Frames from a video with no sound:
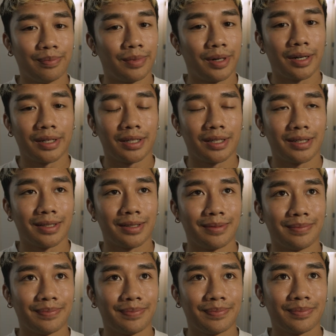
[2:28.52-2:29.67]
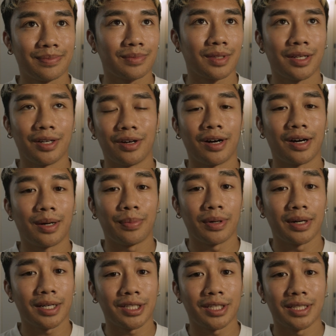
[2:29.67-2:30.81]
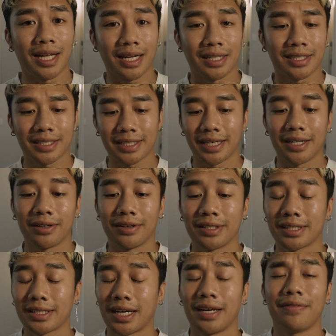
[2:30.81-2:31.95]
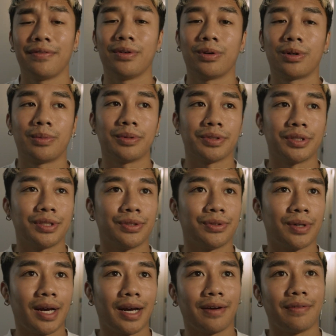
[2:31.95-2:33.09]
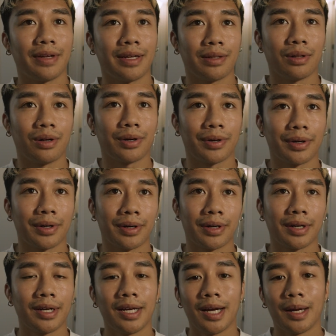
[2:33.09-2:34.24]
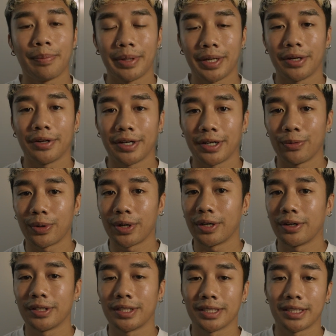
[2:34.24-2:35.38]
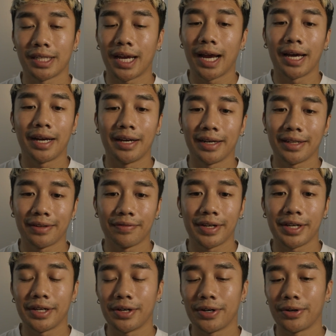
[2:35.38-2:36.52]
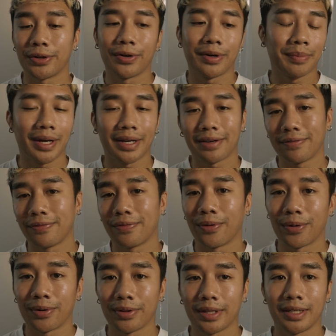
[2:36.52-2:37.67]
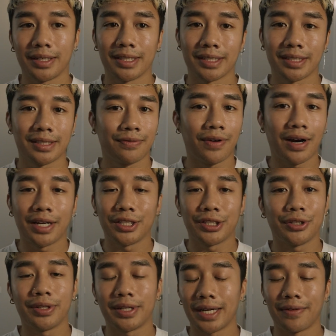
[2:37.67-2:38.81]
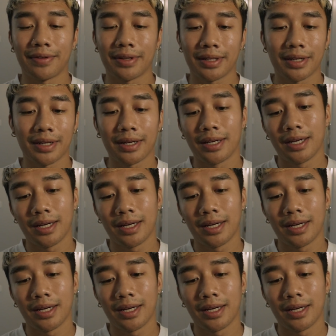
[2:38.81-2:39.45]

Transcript: on a production that scale, it's kind of normal to have a longer period where you're just editing the video, going back and forth, and just fine-tuning everything.